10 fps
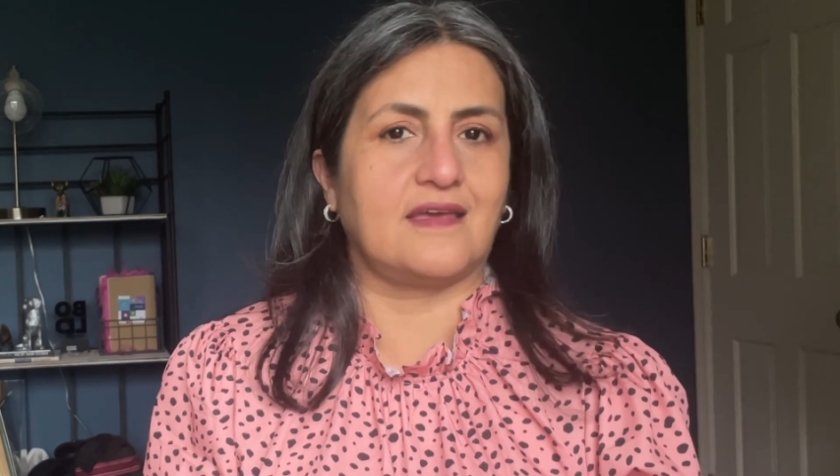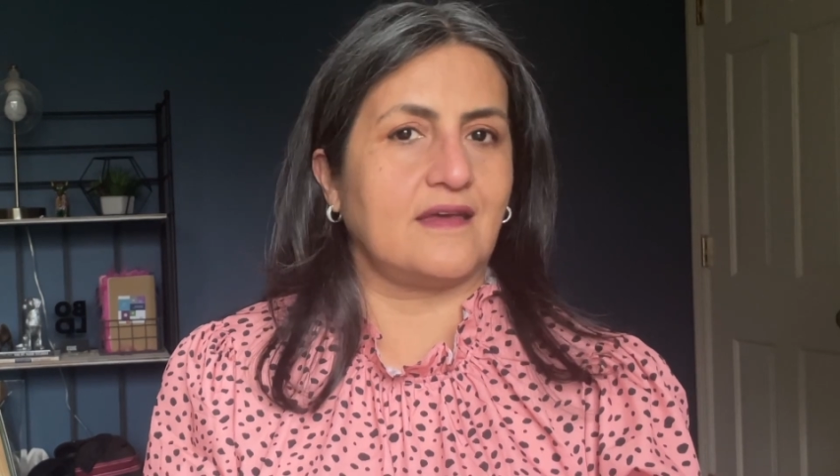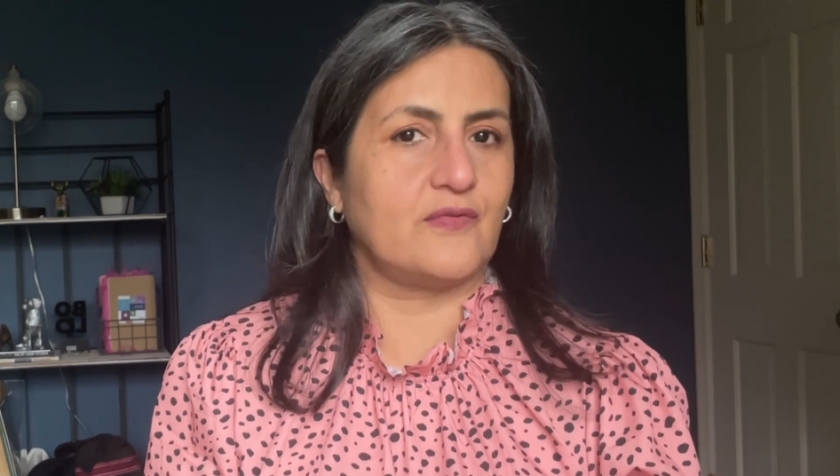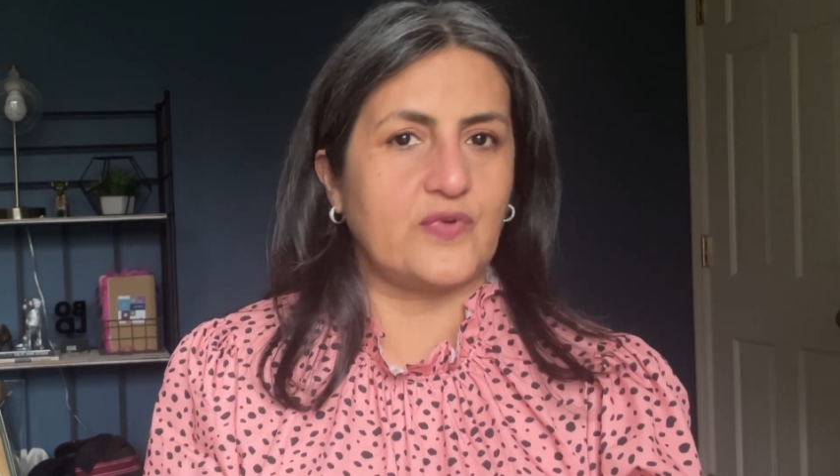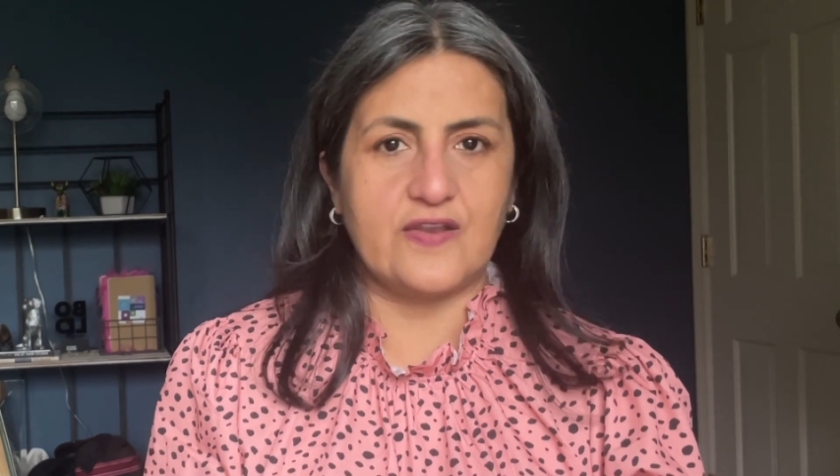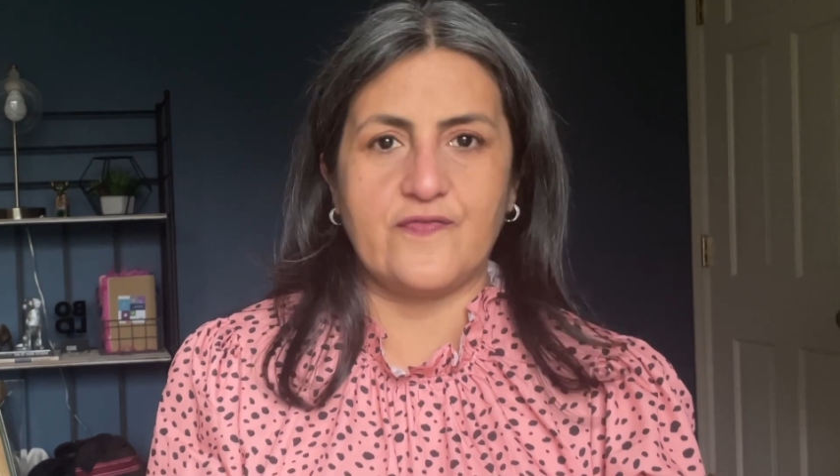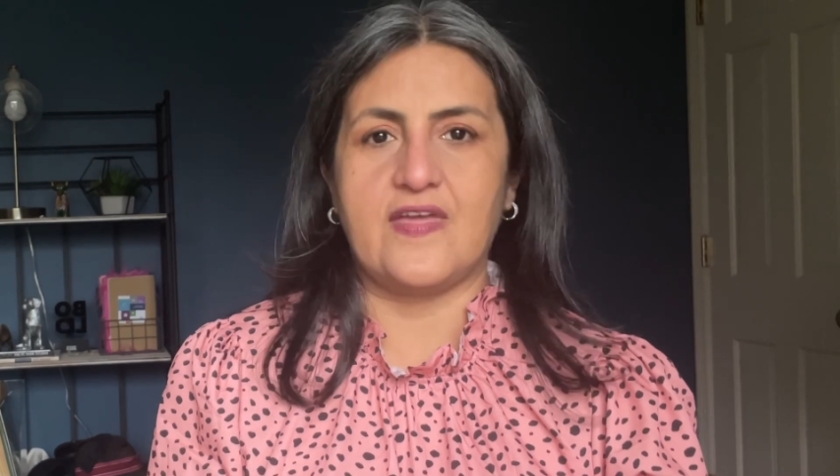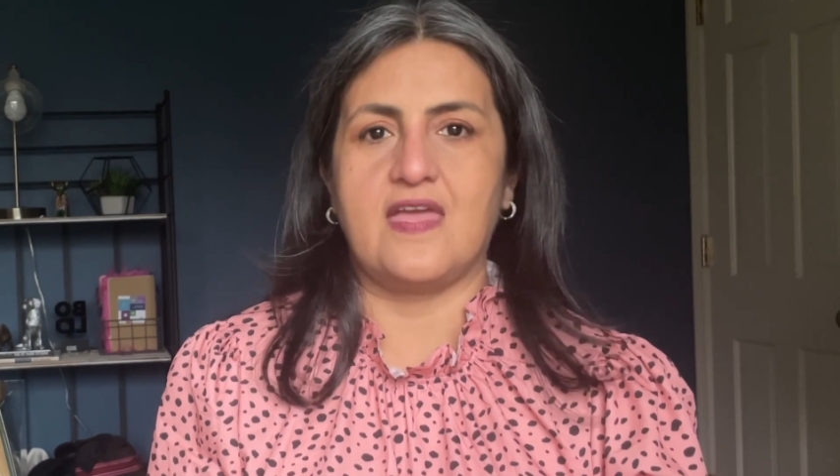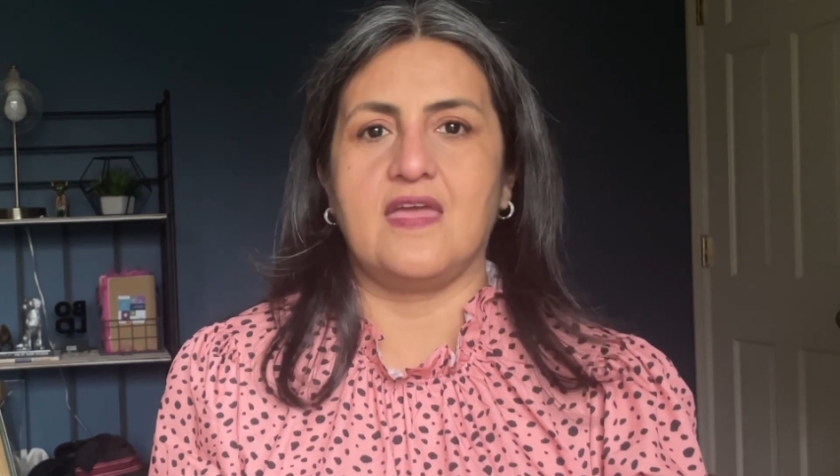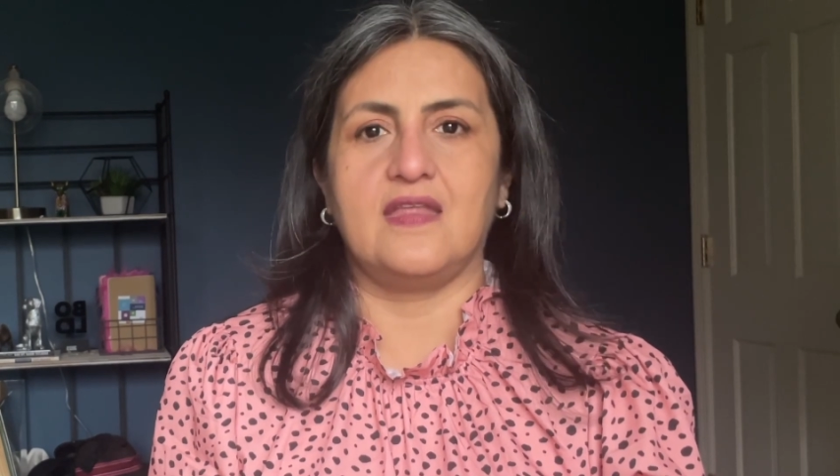
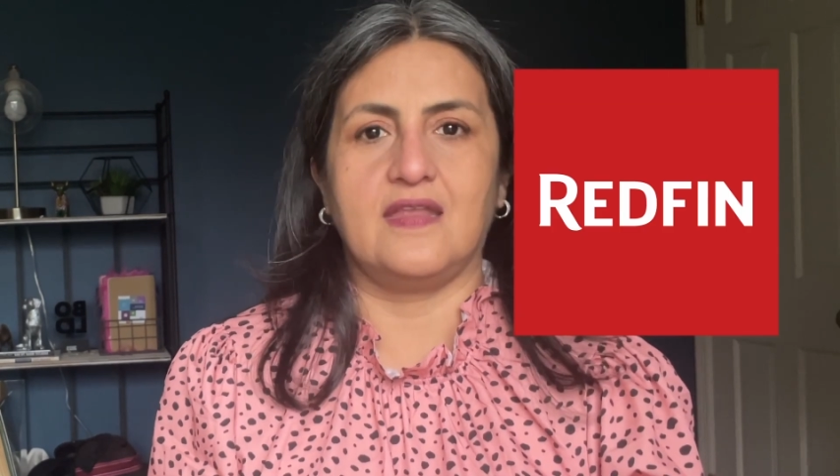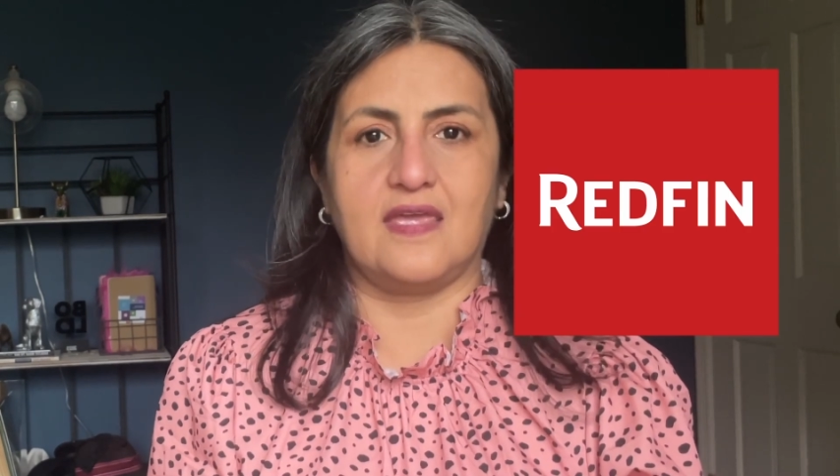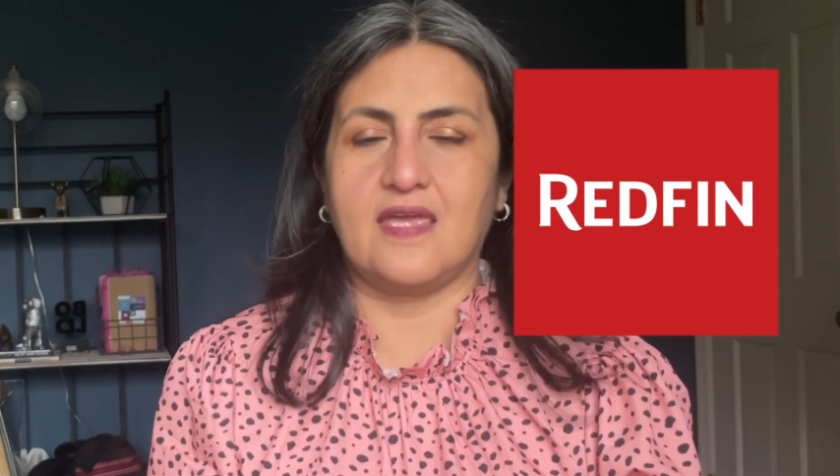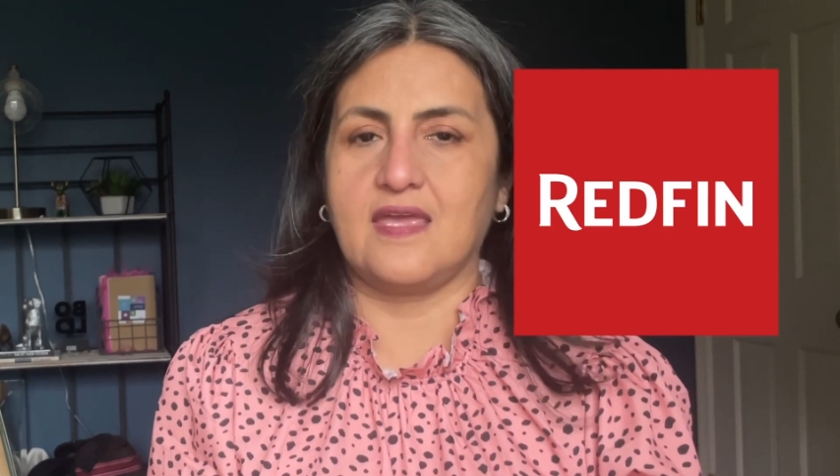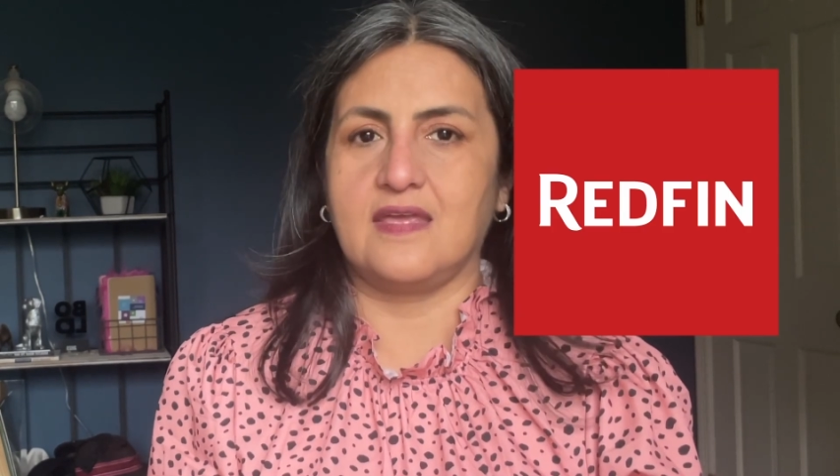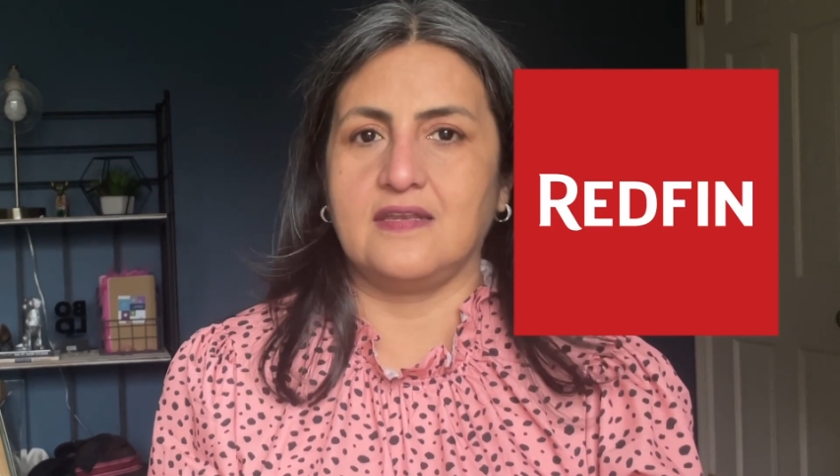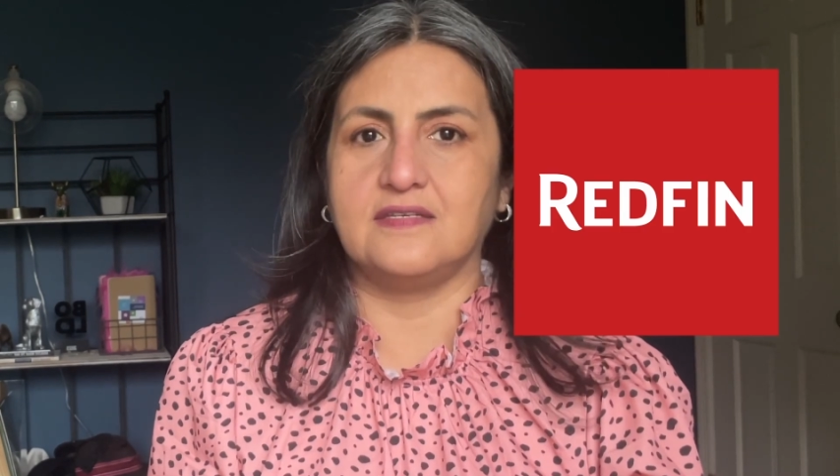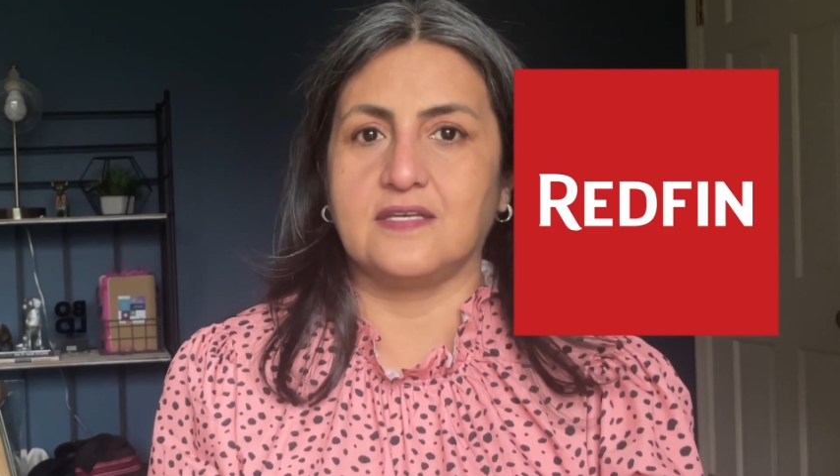Redfin and